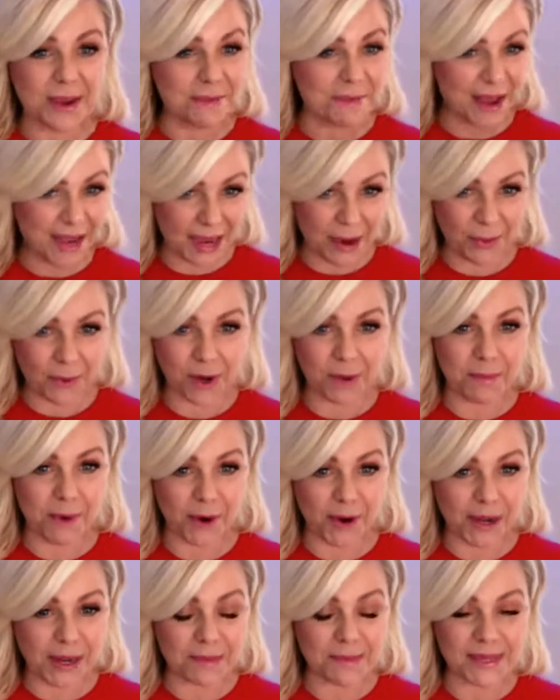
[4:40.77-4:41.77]
my network
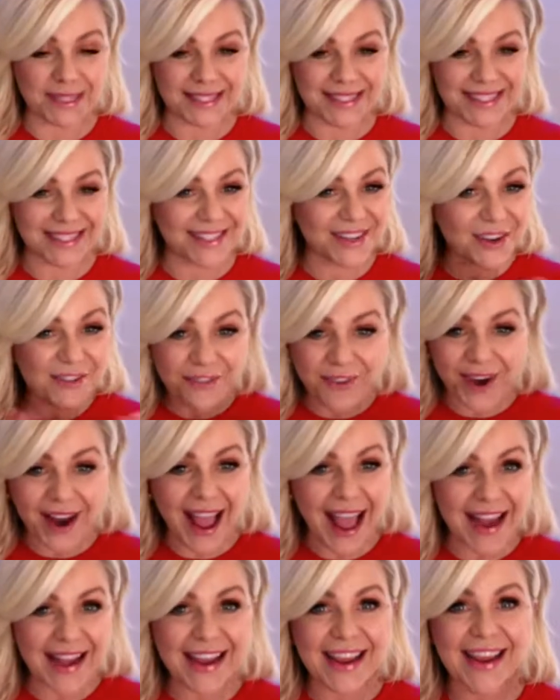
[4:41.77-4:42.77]
marketing business. Good for
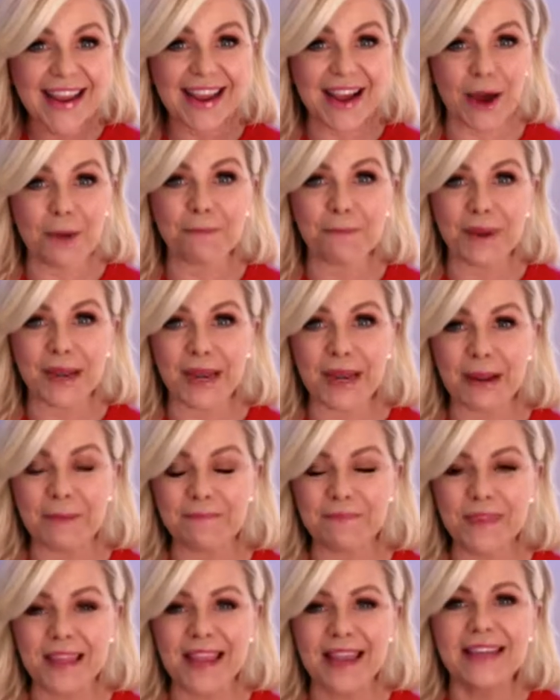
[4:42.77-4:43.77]
any company.
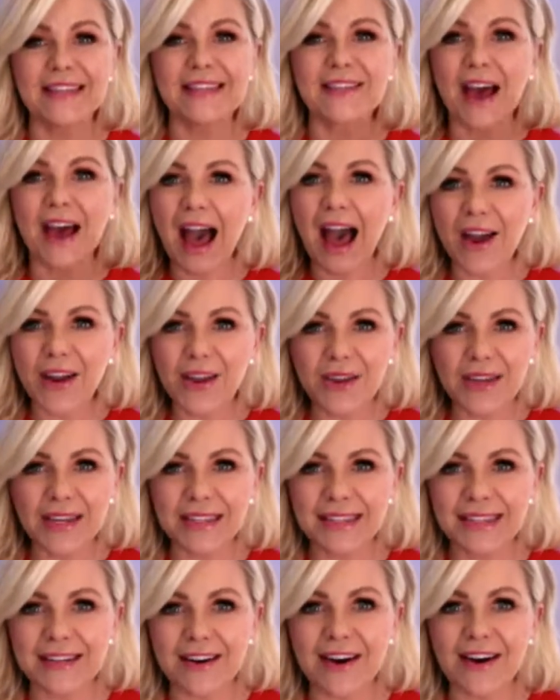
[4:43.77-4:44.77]
So how do you
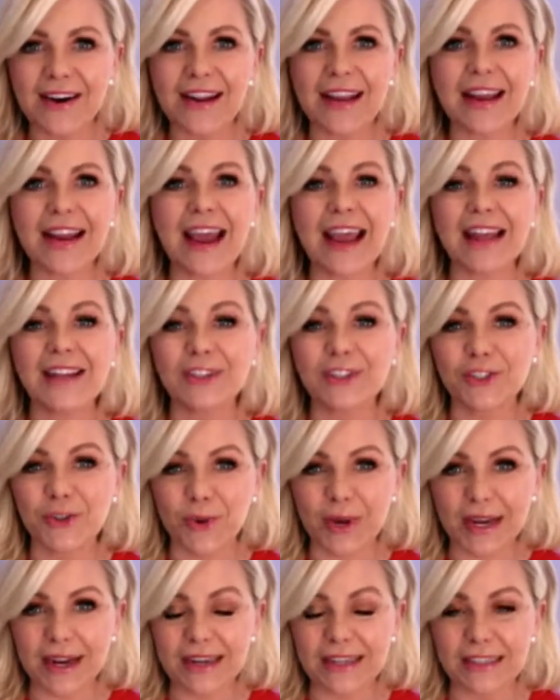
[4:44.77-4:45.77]
get started and
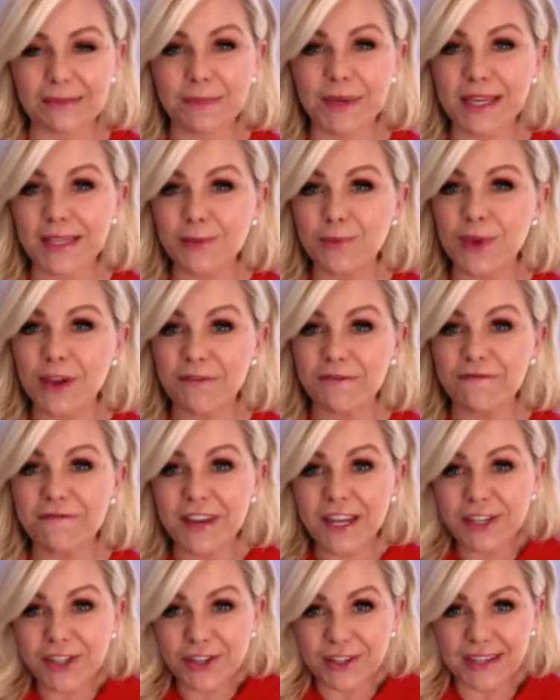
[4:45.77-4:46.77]
join us? Because we
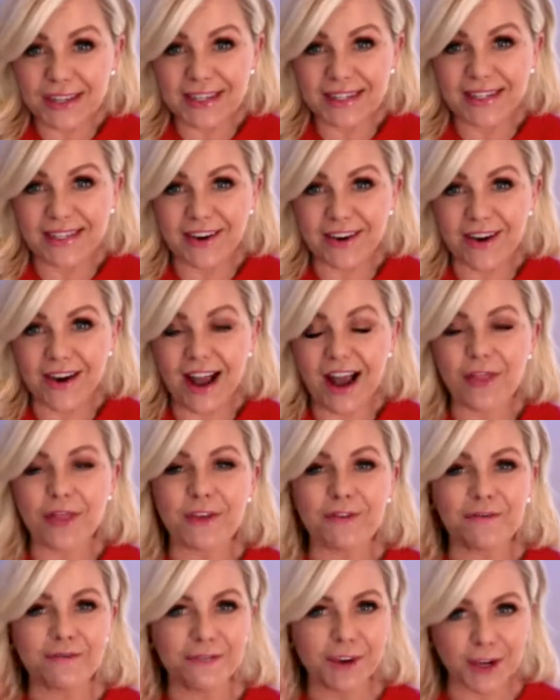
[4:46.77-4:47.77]
officially start on the
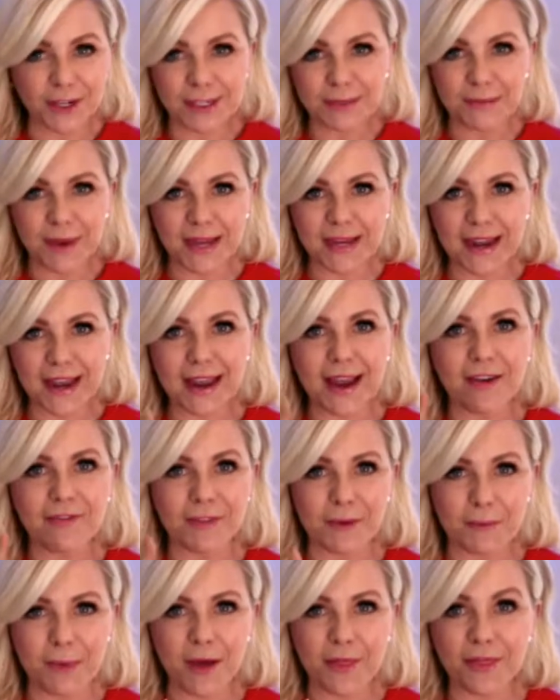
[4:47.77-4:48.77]
first Monday of the
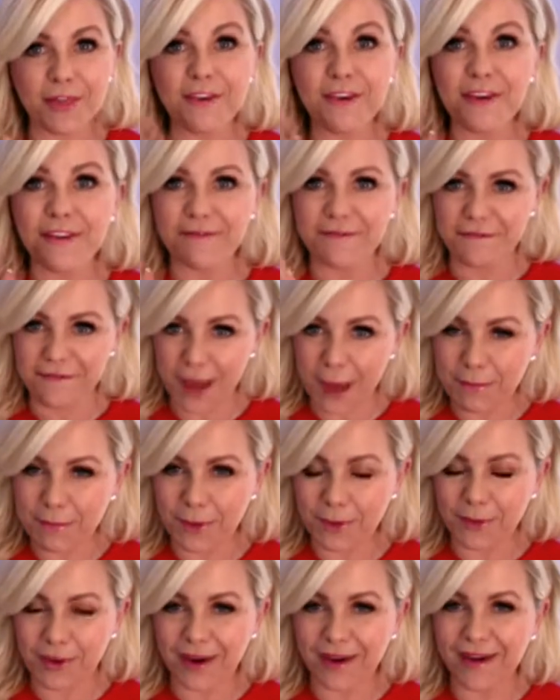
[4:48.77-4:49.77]
month of
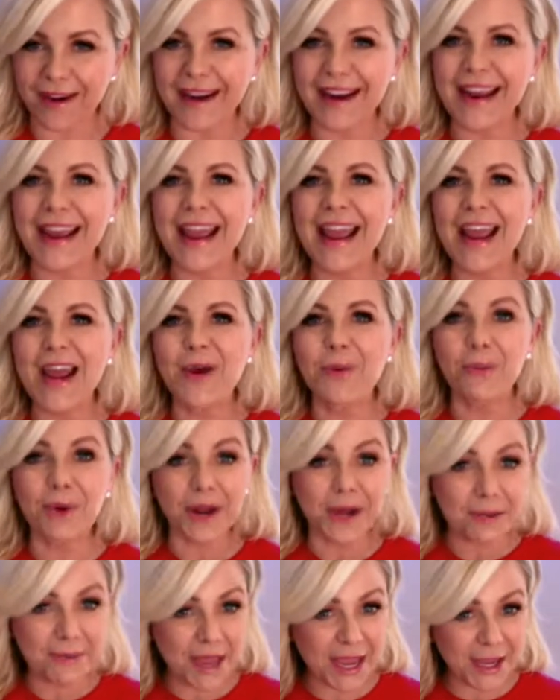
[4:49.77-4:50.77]
February. We're
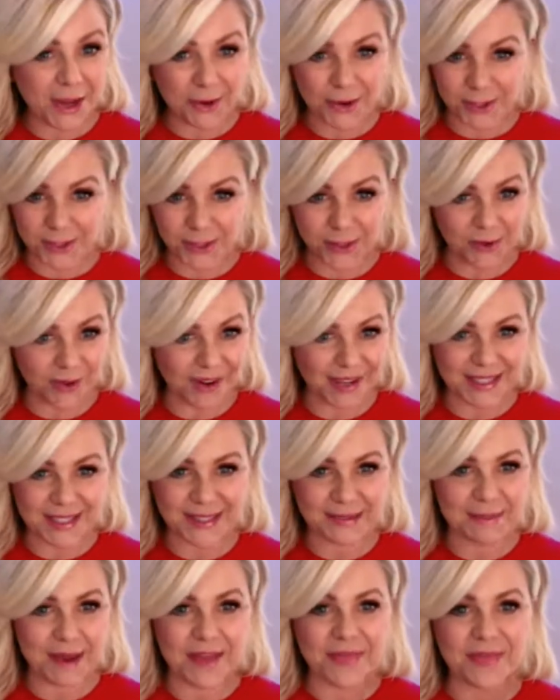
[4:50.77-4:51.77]
going to make your shortest
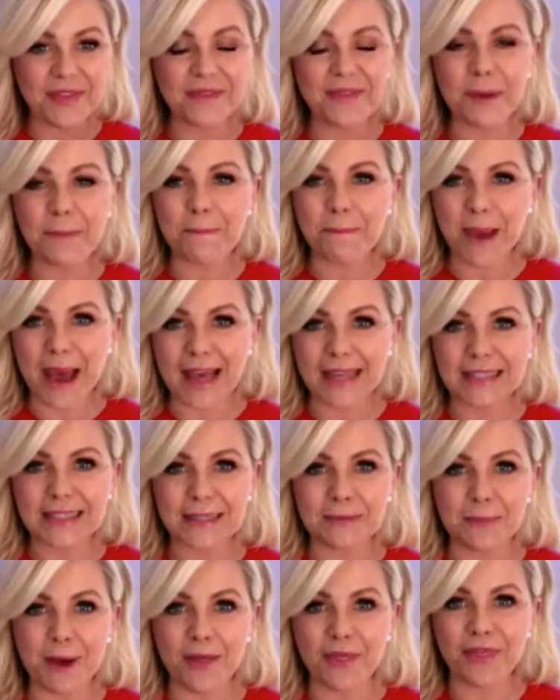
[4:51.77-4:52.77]
month the best
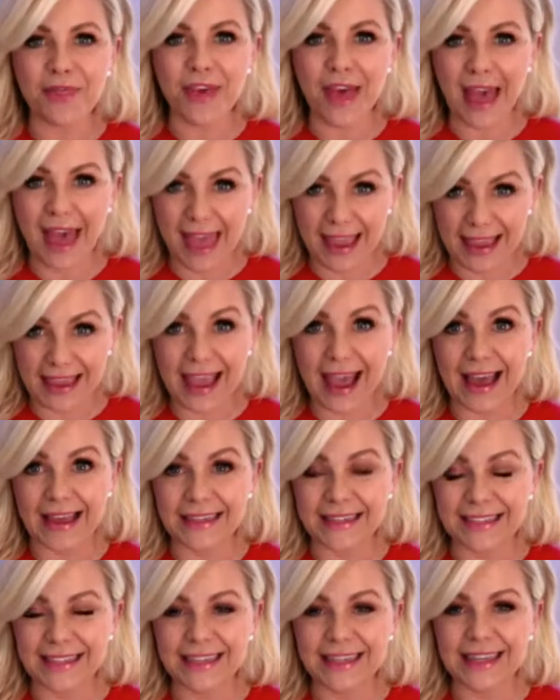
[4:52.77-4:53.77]
month yet.